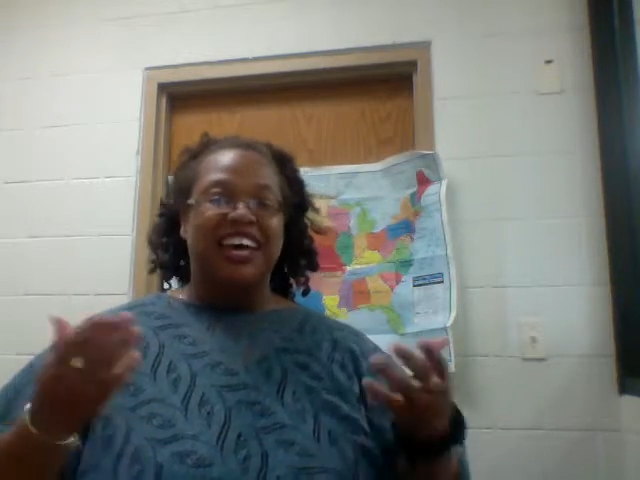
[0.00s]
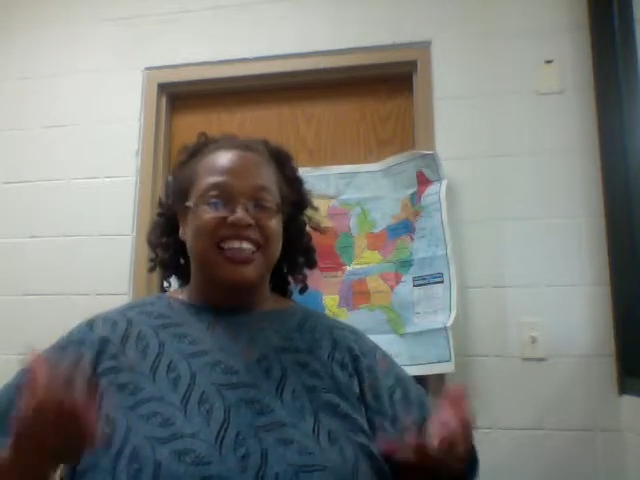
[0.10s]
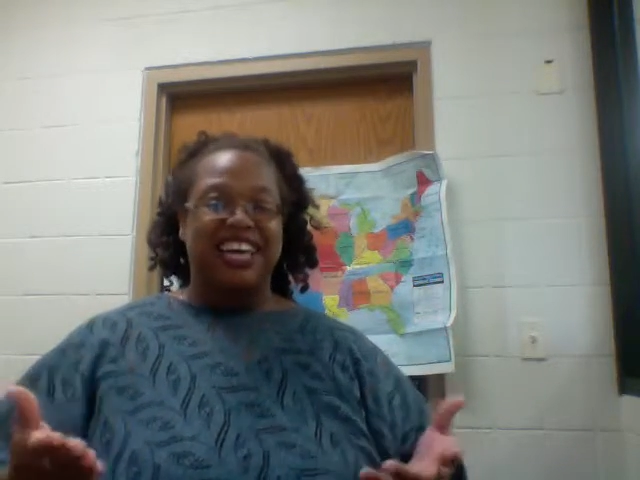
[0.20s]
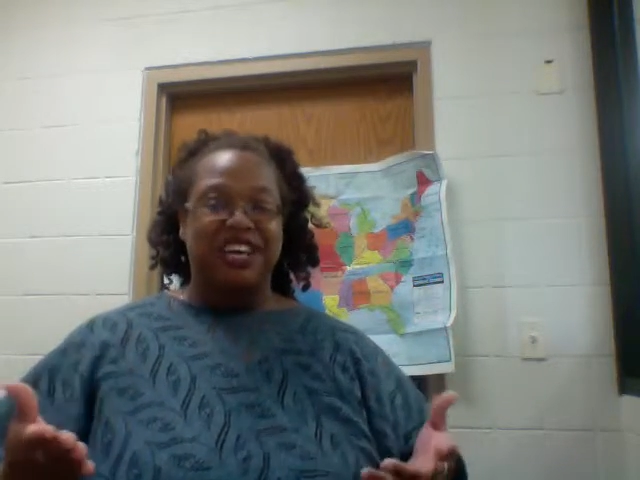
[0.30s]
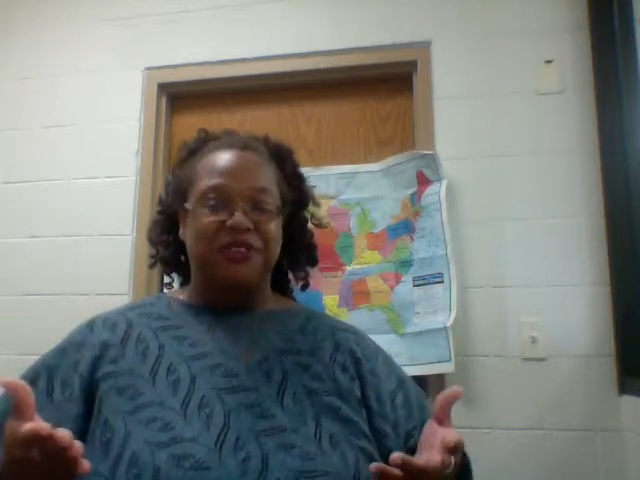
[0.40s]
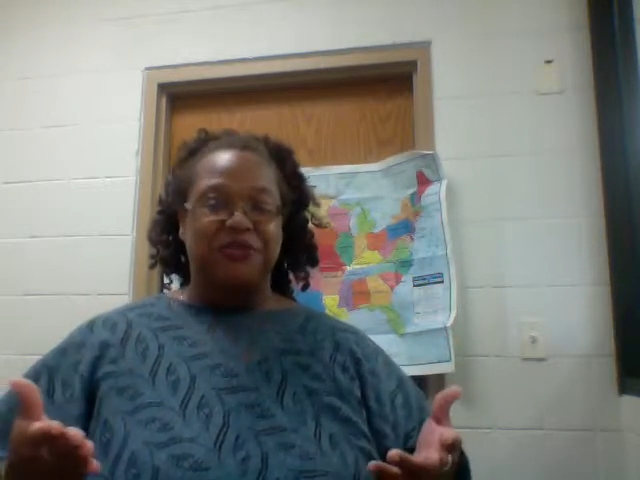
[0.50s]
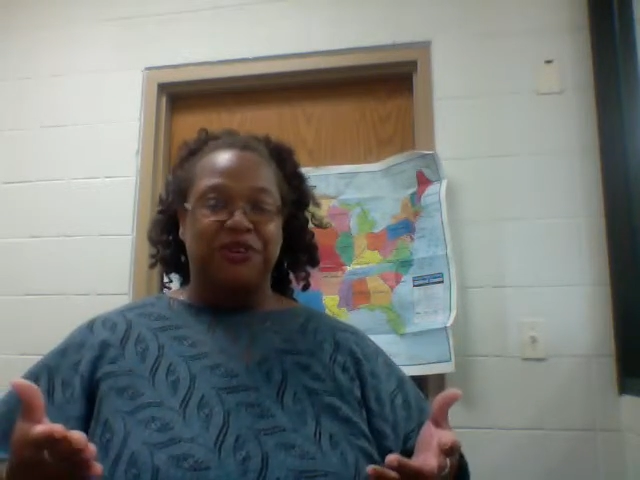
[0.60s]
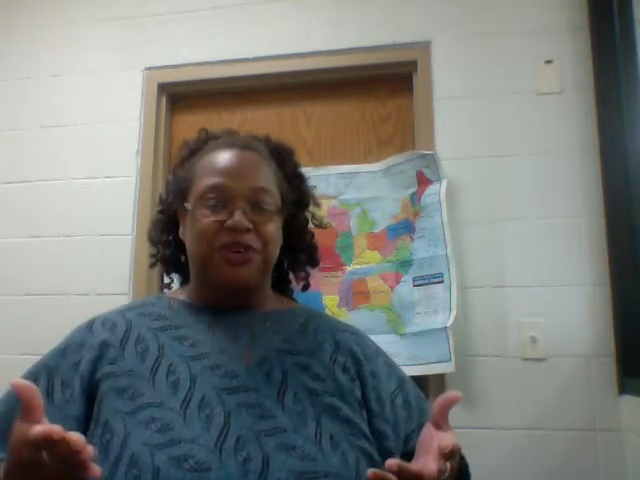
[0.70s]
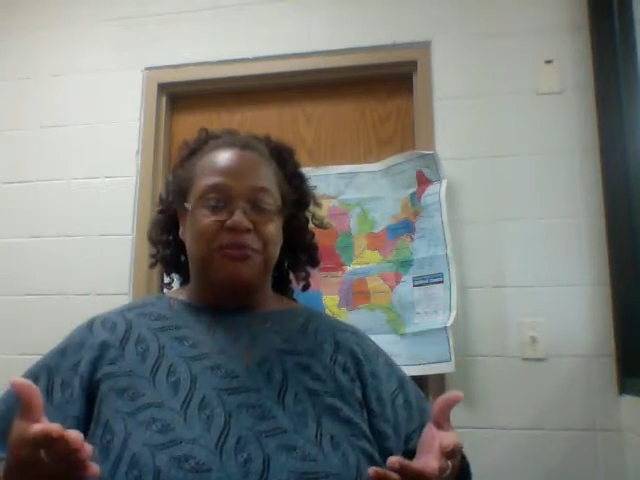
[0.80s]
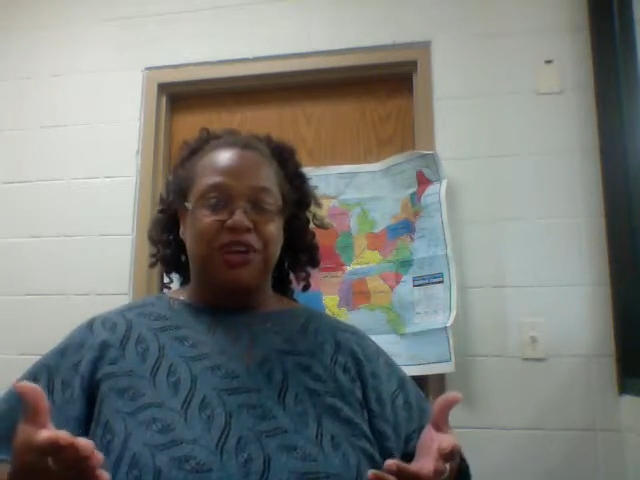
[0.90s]
thank you
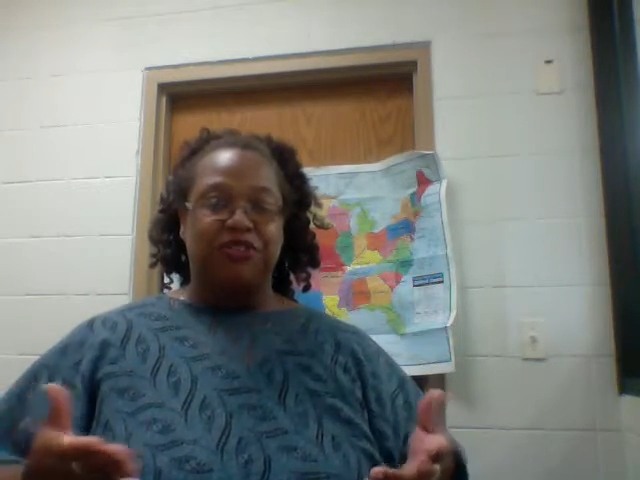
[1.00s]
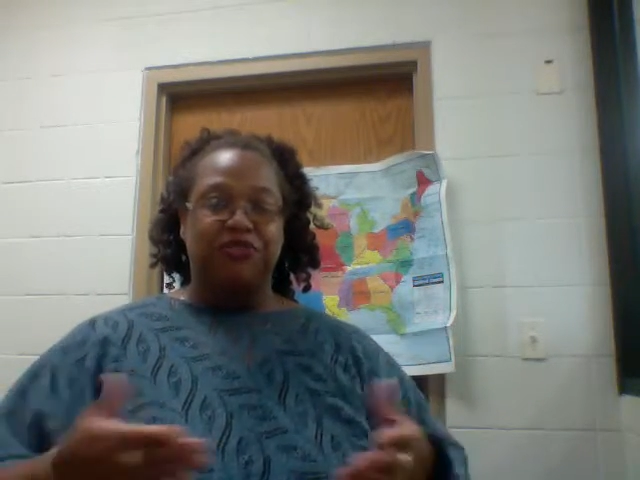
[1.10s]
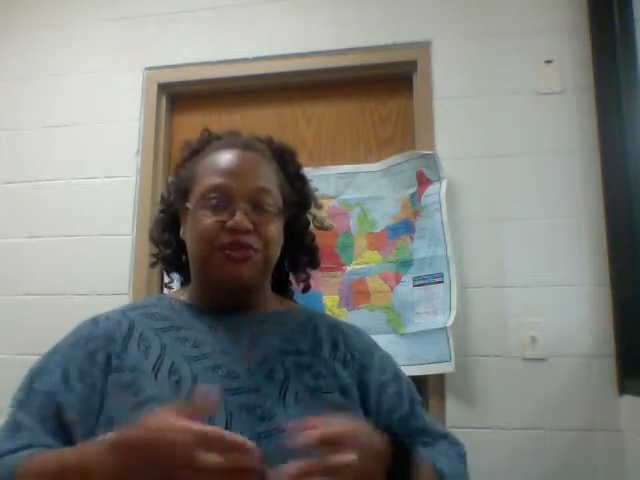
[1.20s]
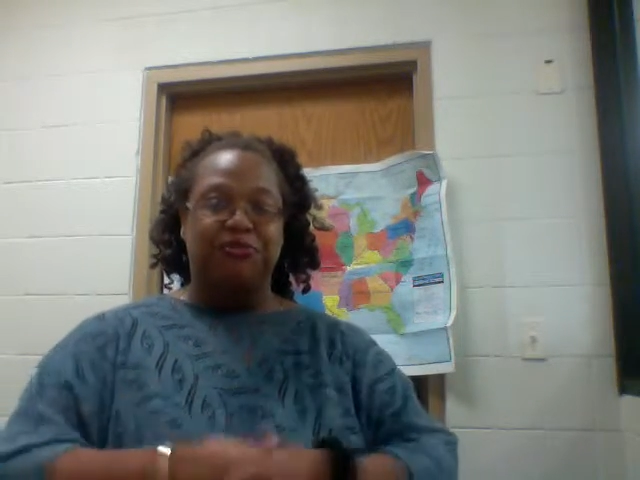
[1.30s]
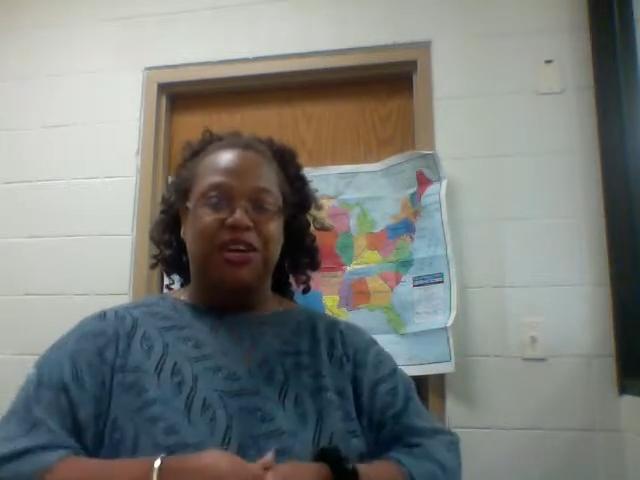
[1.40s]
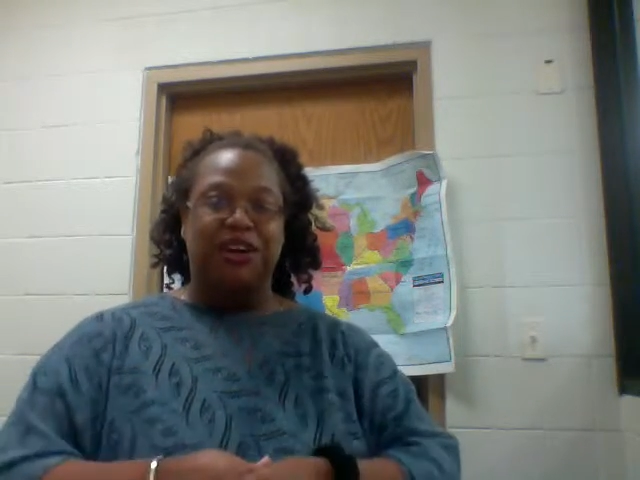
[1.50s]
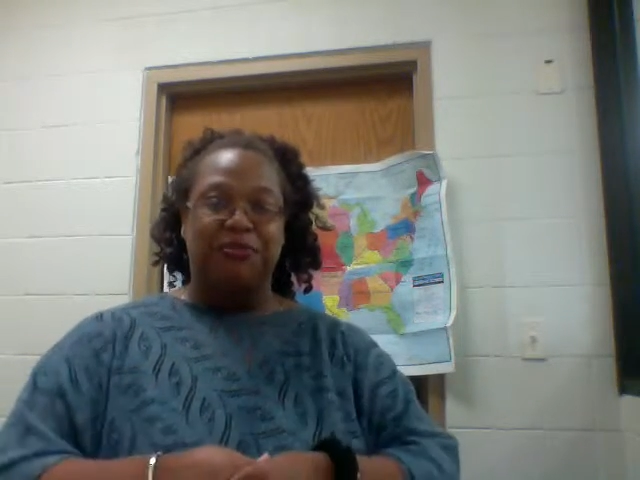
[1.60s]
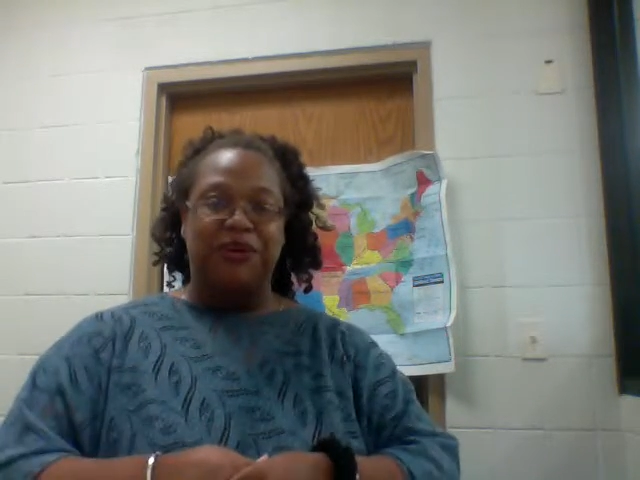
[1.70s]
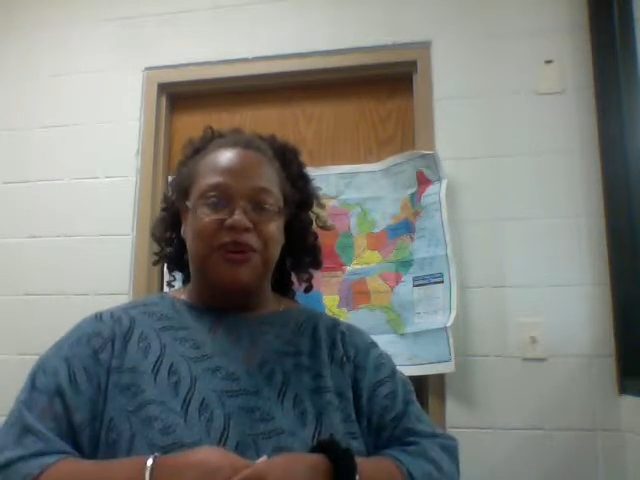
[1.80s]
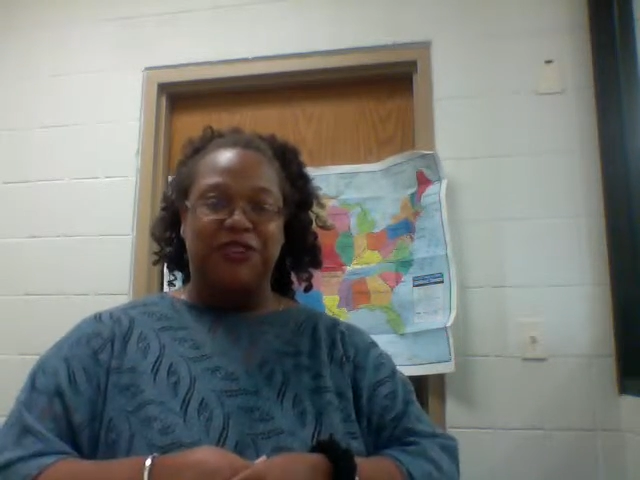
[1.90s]
very much for being
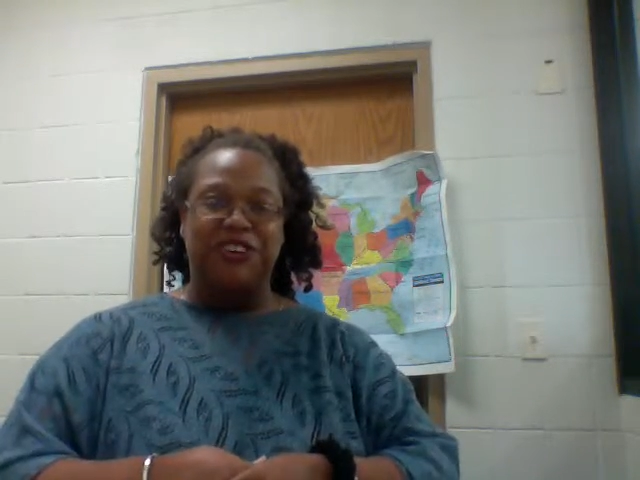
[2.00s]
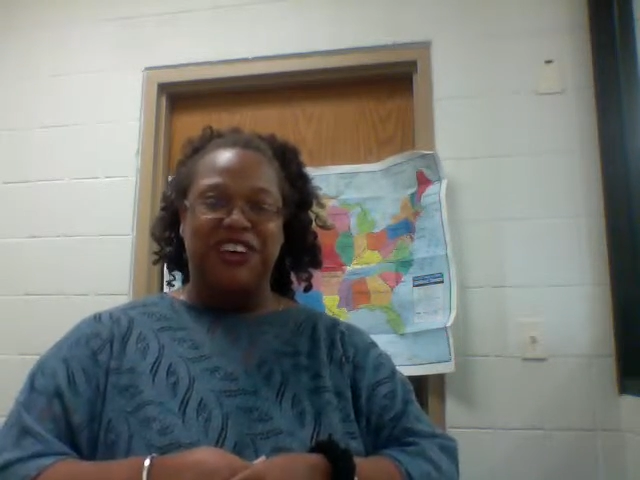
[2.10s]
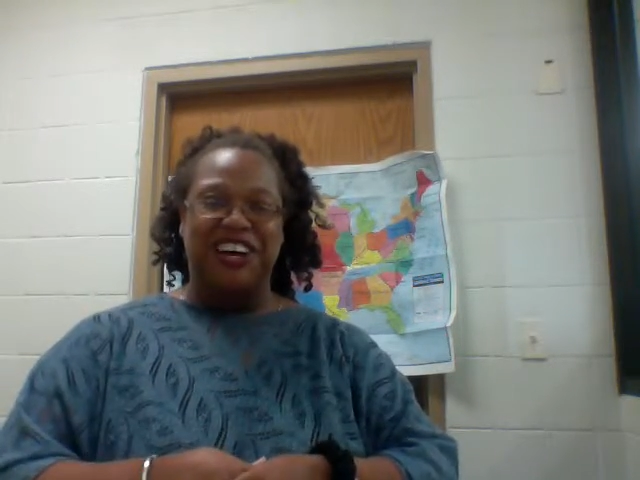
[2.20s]
a part